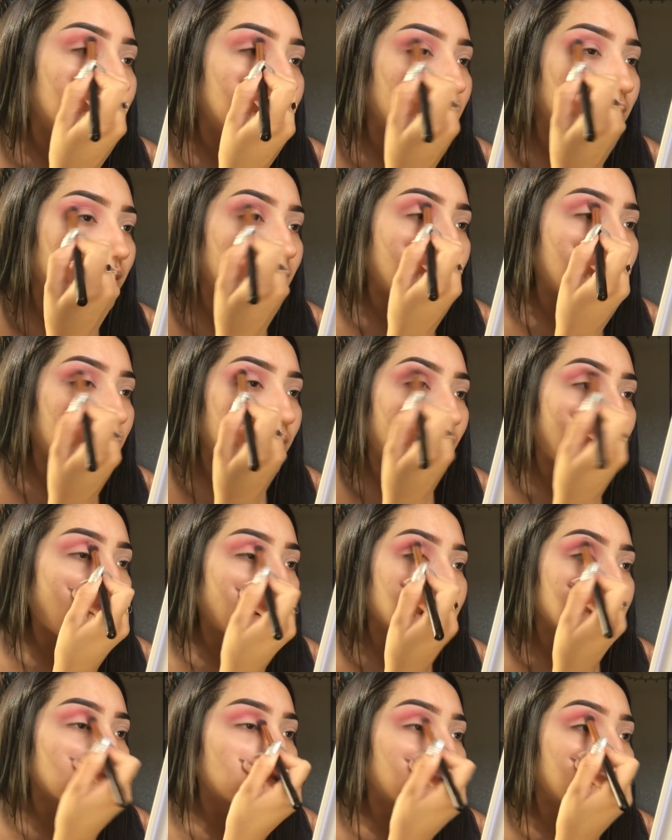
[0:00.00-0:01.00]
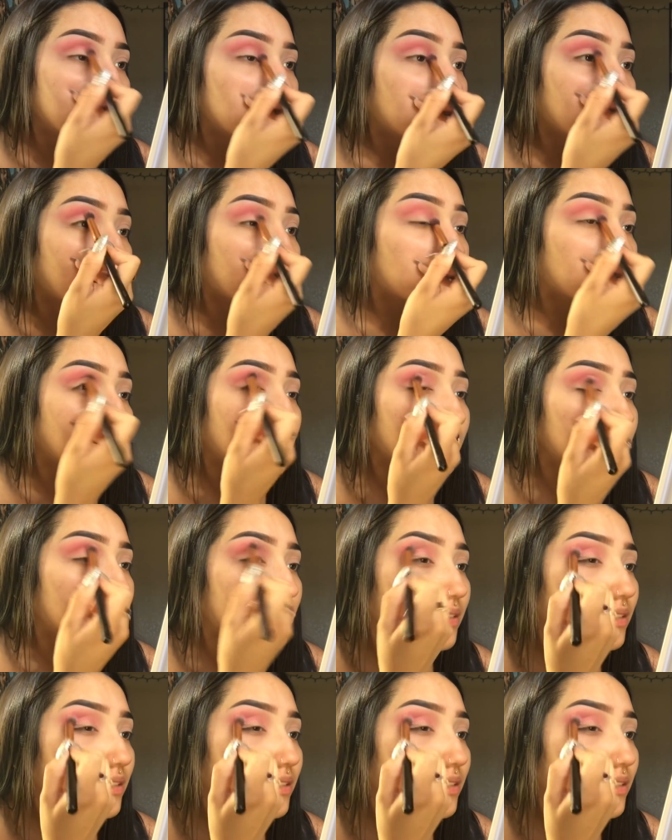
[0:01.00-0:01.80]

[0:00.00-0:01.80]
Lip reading: no, after putting in